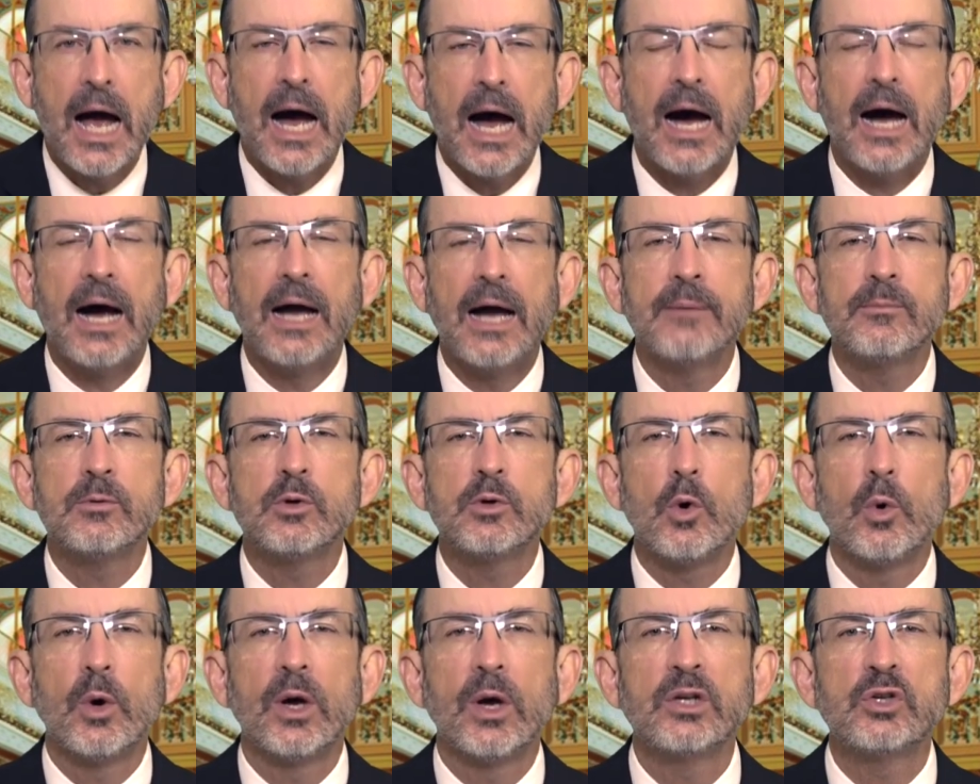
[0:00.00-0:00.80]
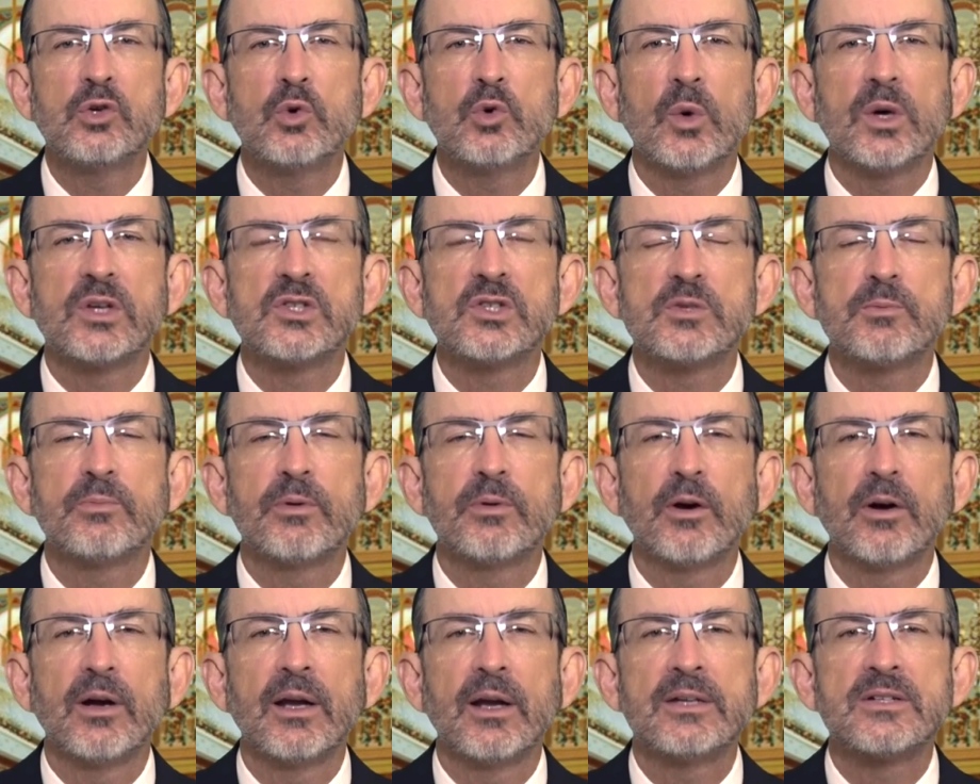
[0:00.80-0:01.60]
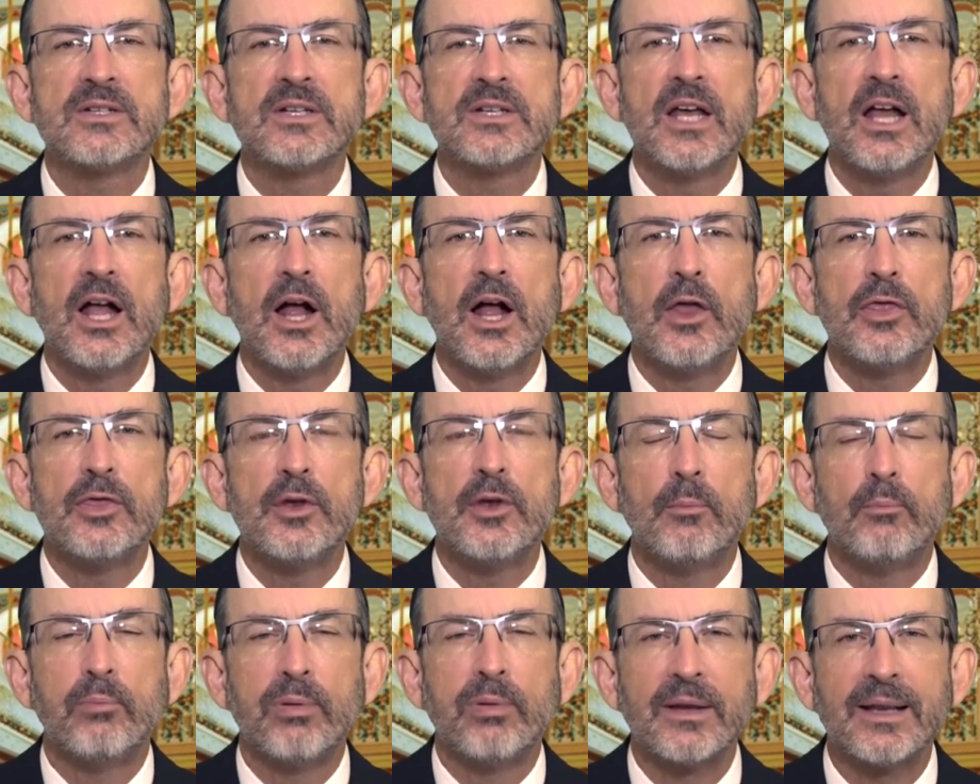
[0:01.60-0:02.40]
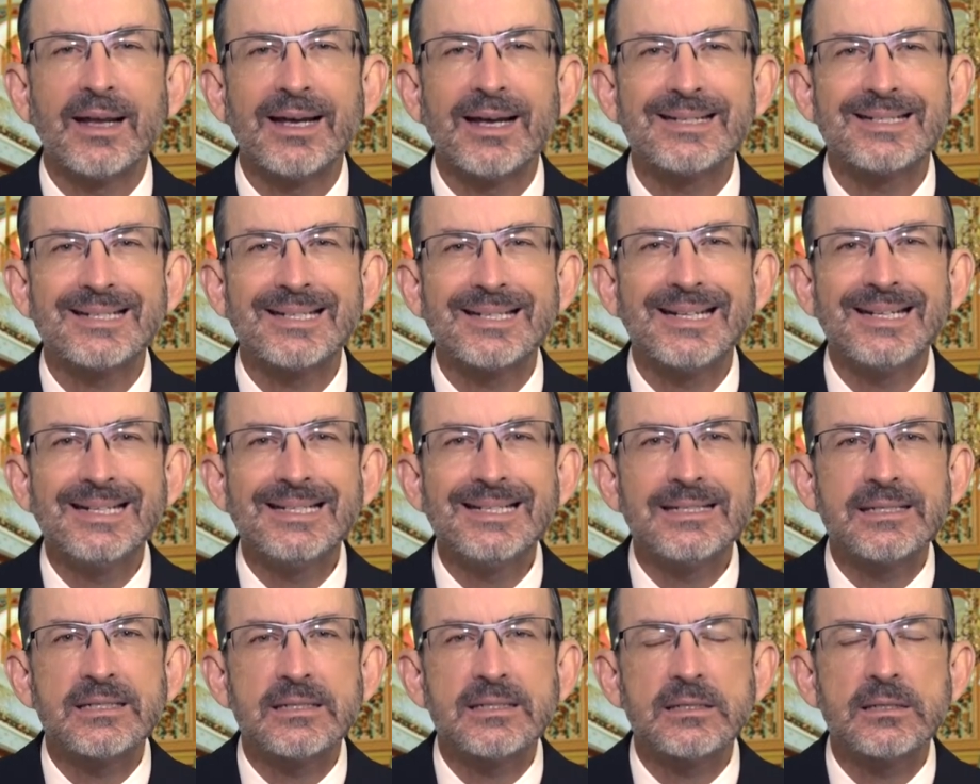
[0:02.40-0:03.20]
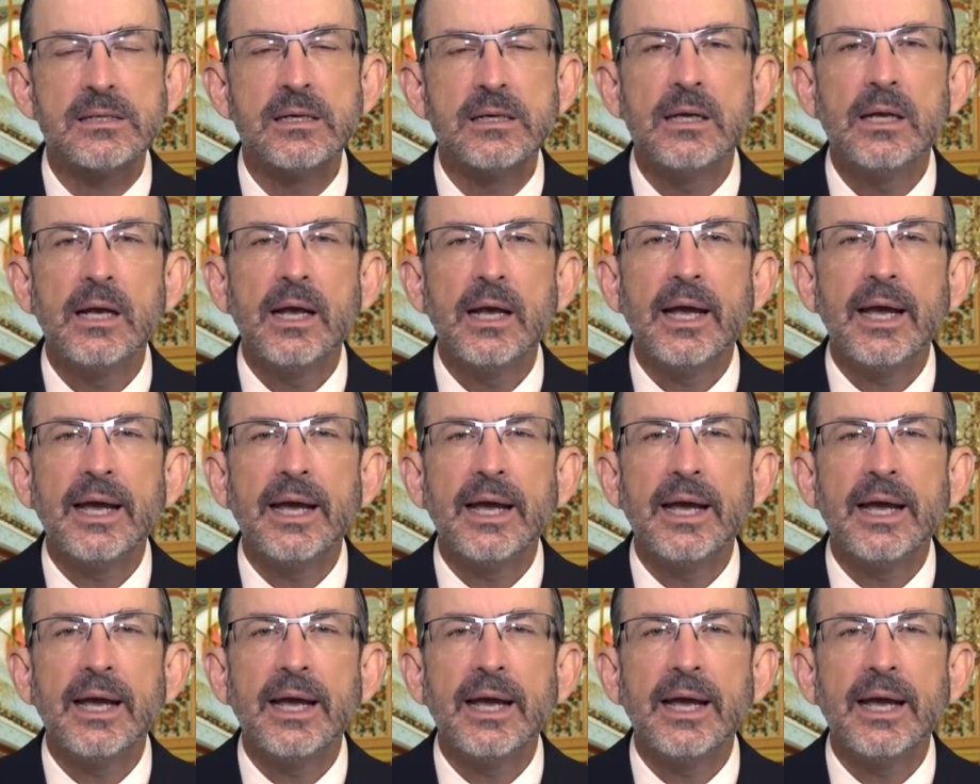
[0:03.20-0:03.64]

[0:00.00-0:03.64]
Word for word: I'm going to experience the blessings.